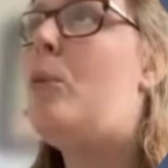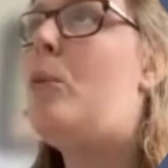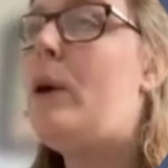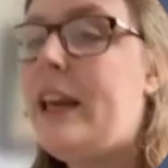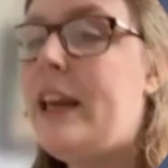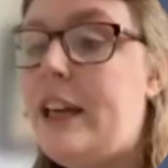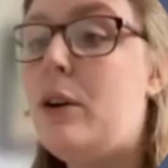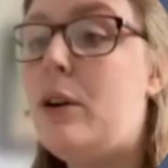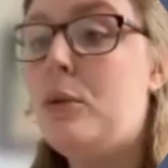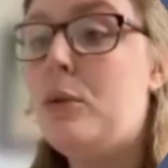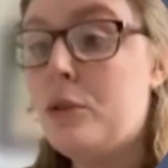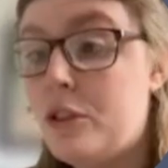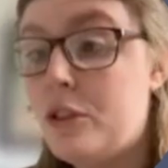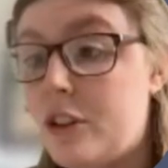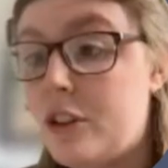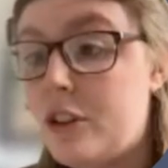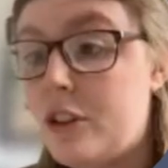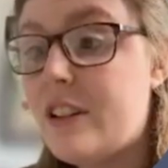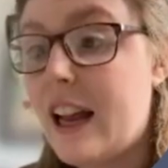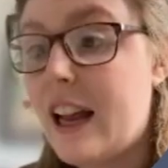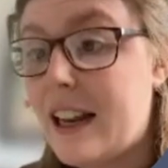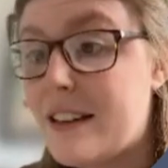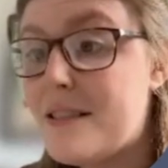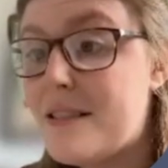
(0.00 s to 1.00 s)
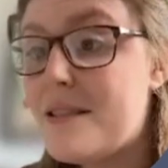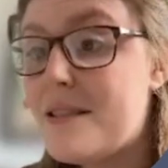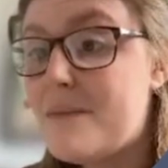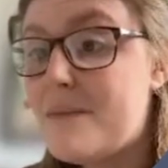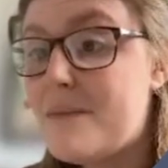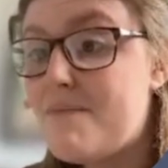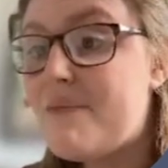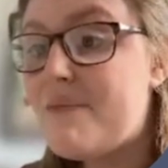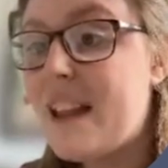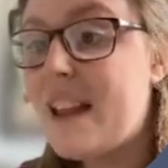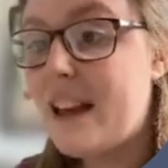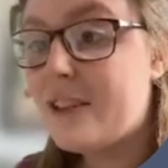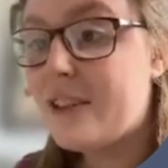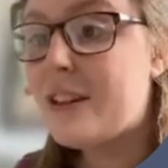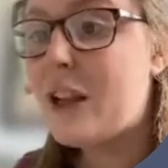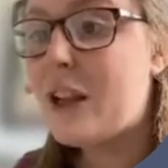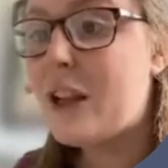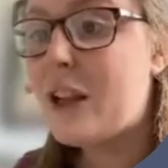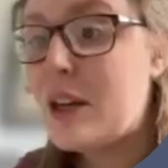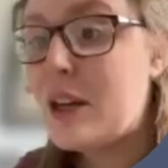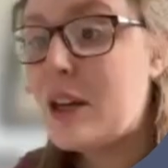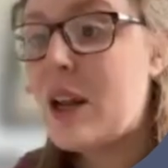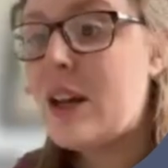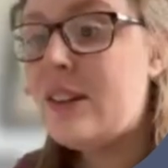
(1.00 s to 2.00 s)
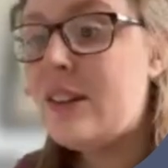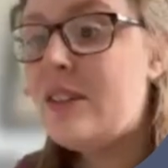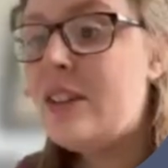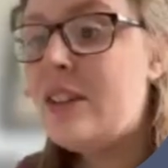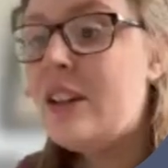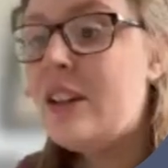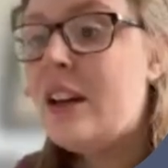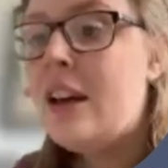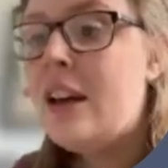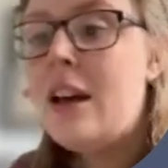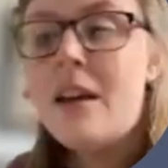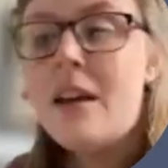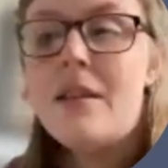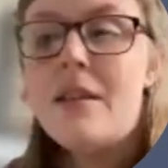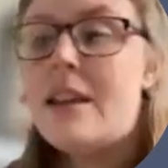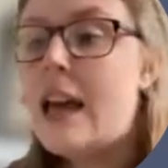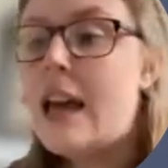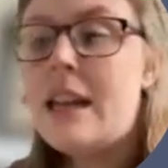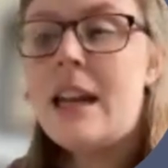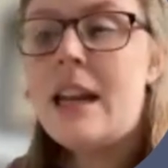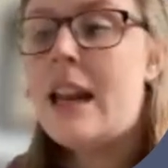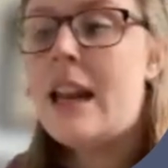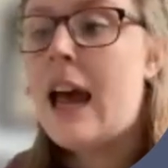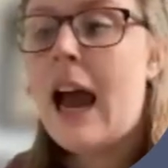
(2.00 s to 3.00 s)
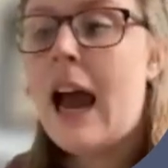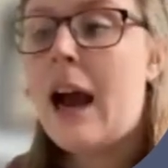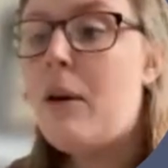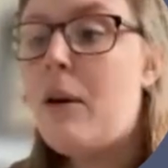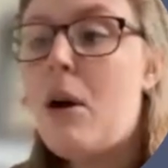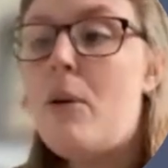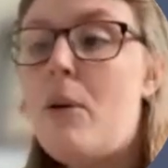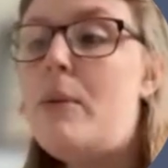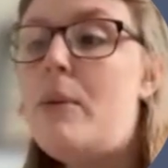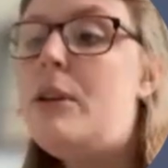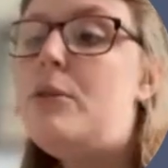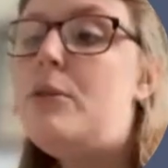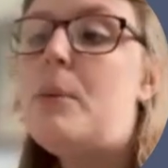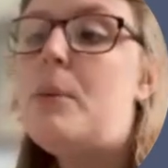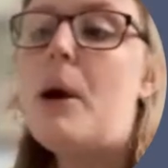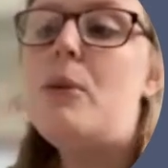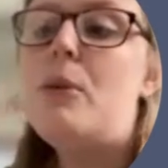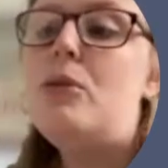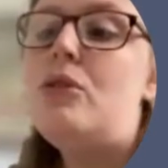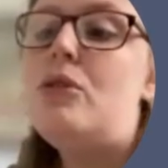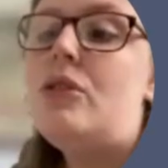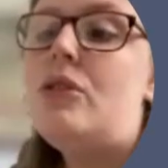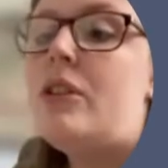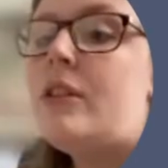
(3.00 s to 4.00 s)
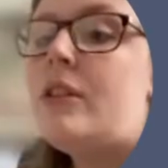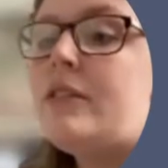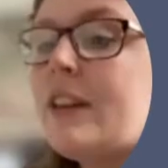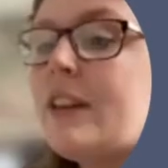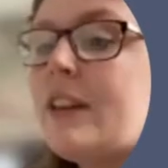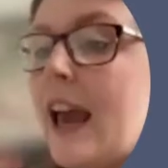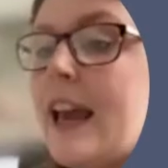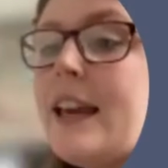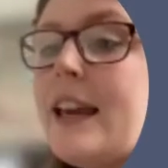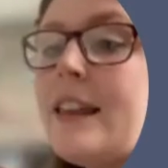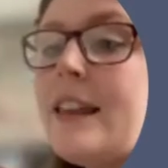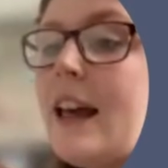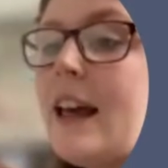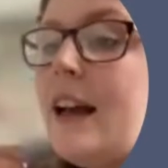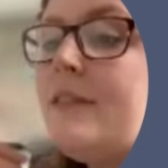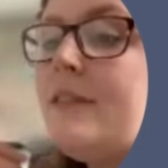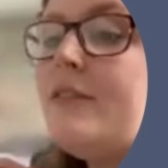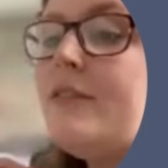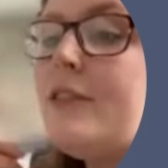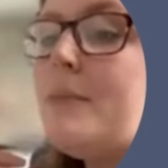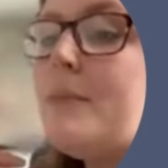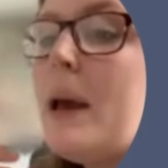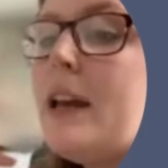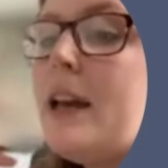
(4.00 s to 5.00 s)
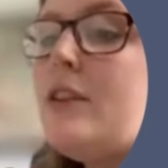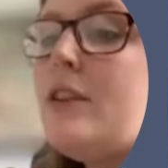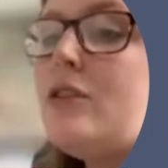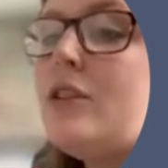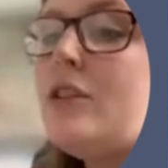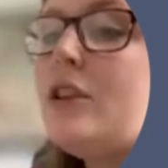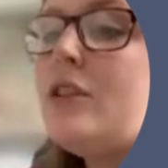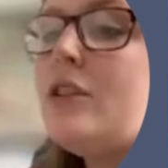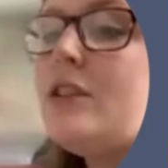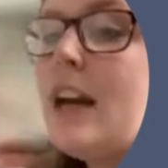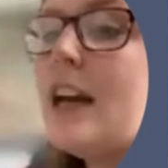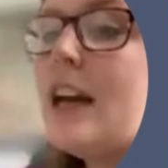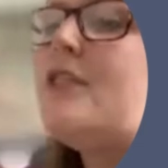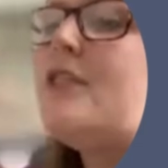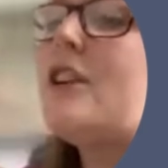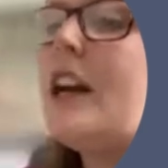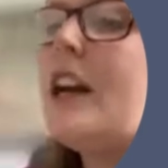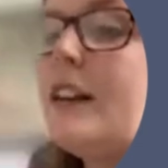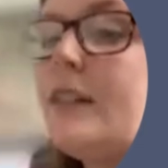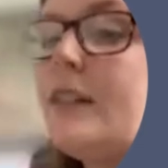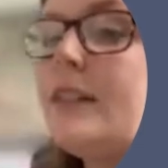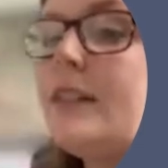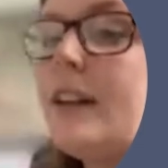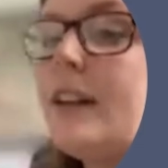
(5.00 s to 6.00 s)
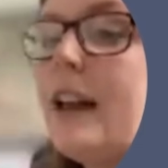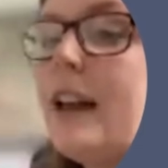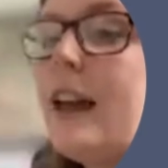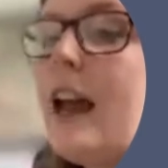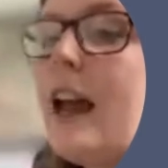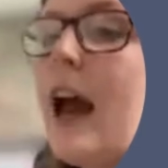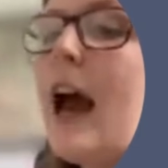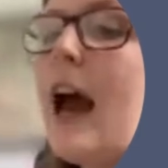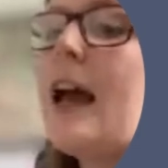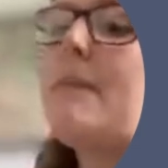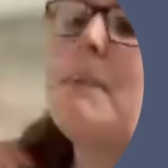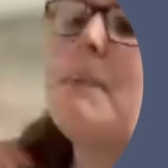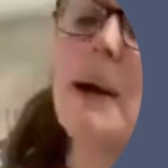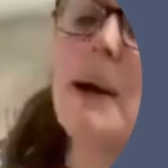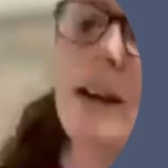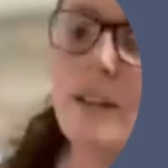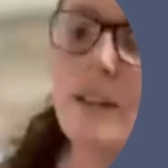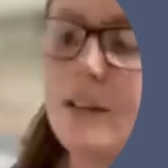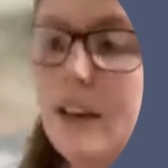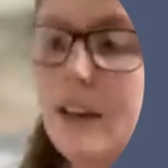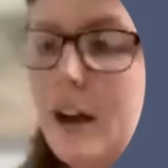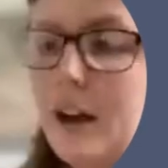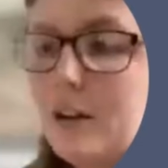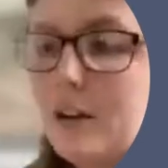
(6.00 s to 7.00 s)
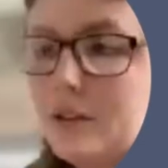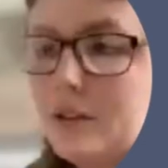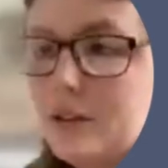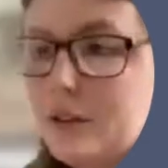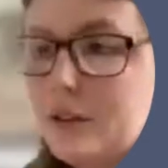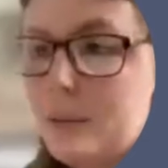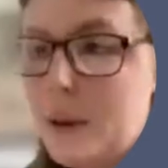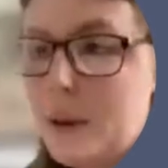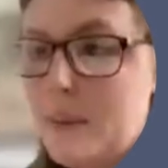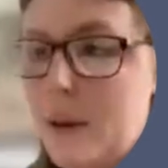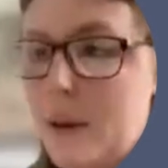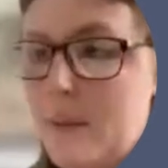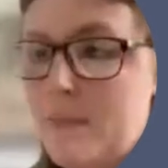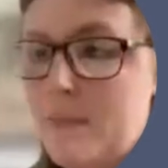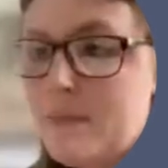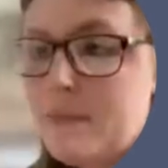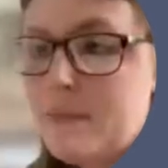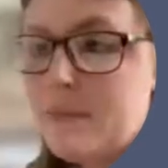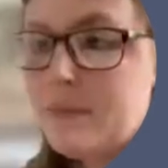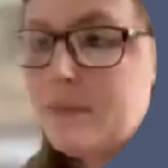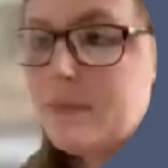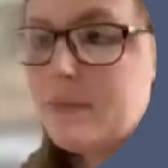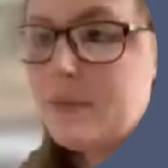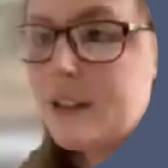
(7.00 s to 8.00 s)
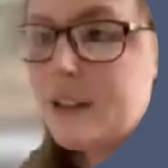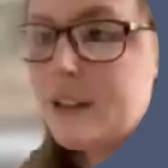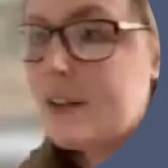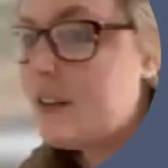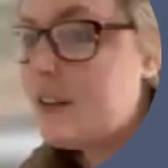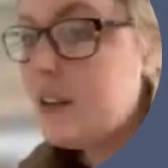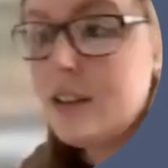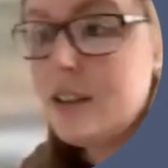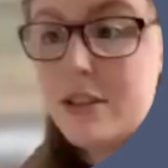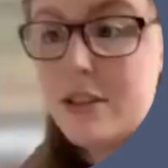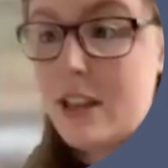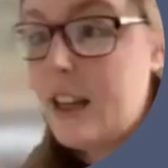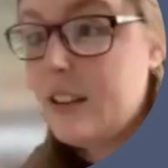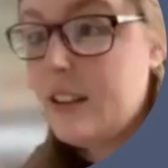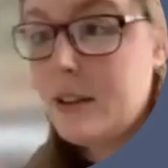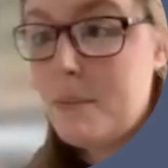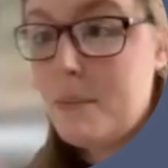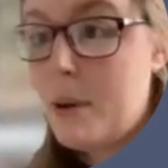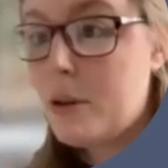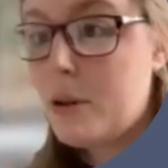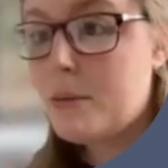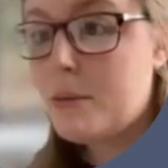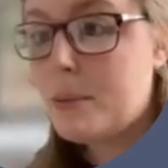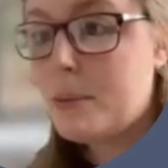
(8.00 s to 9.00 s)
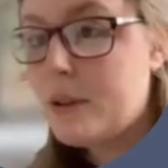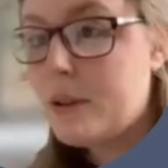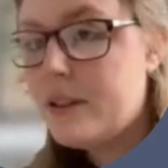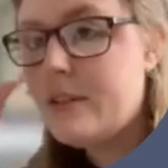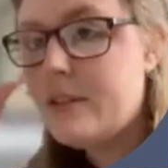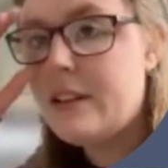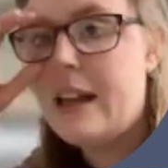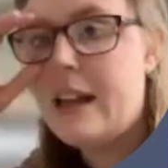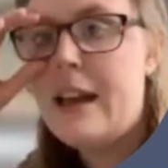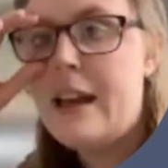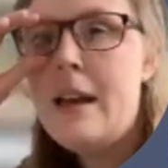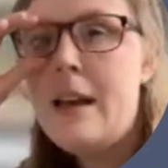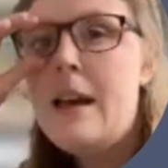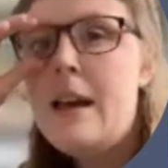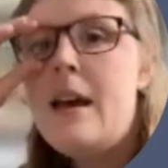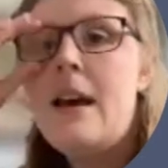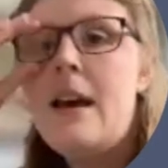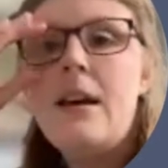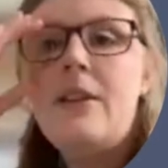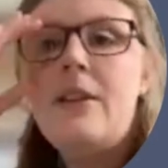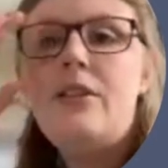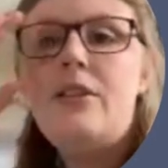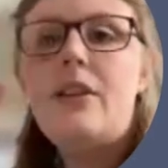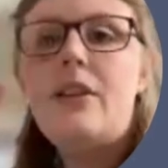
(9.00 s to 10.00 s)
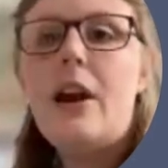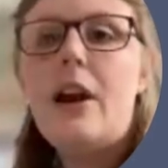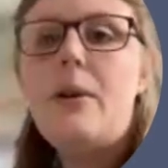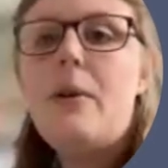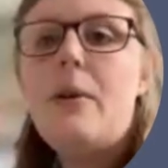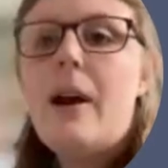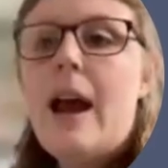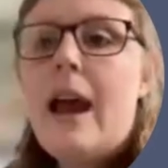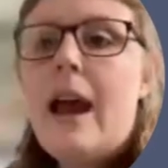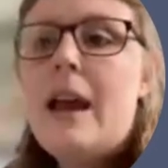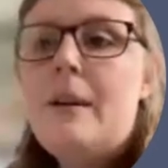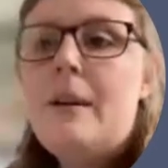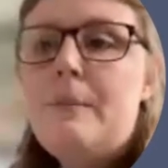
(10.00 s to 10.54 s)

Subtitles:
we understand as learners, then how are we supposed to take that information, digest it, and pass it on to women? But it's impossible, isn't it? So